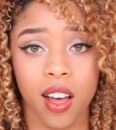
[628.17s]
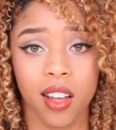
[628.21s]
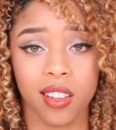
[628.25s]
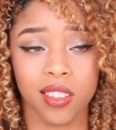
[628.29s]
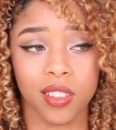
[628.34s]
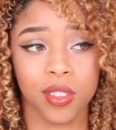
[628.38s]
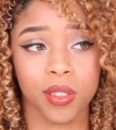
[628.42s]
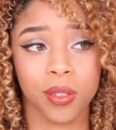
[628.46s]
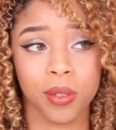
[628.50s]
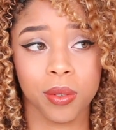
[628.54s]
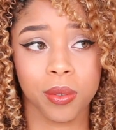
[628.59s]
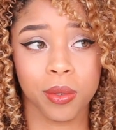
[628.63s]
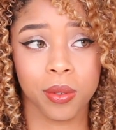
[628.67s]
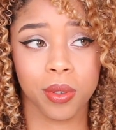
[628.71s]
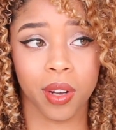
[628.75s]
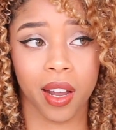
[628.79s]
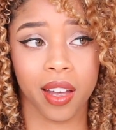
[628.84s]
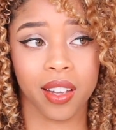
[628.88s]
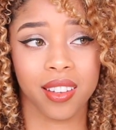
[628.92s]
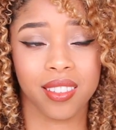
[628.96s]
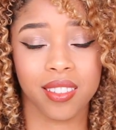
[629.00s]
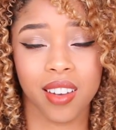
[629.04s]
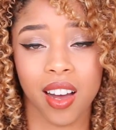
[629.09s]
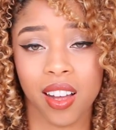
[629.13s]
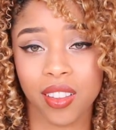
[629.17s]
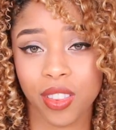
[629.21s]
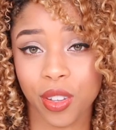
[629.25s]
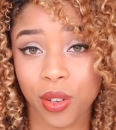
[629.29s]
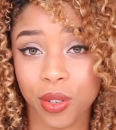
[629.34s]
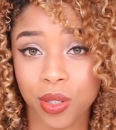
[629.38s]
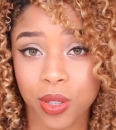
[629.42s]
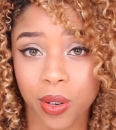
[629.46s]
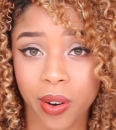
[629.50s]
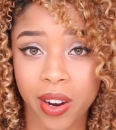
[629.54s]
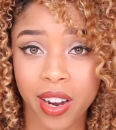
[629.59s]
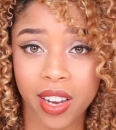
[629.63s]
you like got
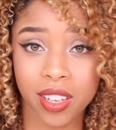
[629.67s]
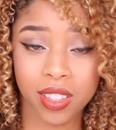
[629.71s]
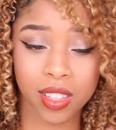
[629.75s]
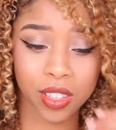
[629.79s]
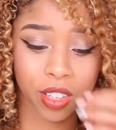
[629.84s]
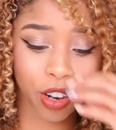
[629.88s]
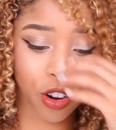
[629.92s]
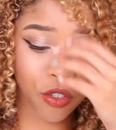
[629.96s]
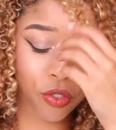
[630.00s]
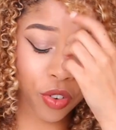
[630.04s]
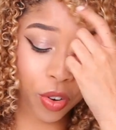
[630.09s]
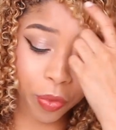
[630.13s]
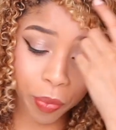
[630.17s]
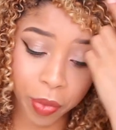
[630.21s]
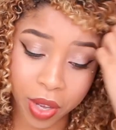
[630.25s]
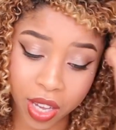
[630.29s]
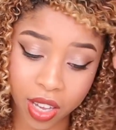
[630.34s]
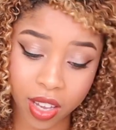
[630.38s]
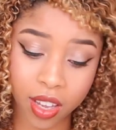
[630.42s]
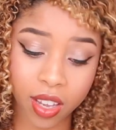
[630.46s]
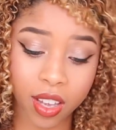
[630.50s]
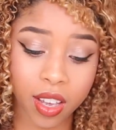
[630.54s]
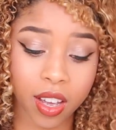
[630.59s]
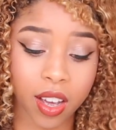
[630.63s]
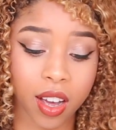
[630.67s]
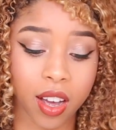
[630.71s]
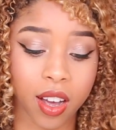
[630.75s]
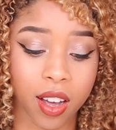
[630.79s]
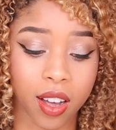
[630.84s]
those grades. So for me,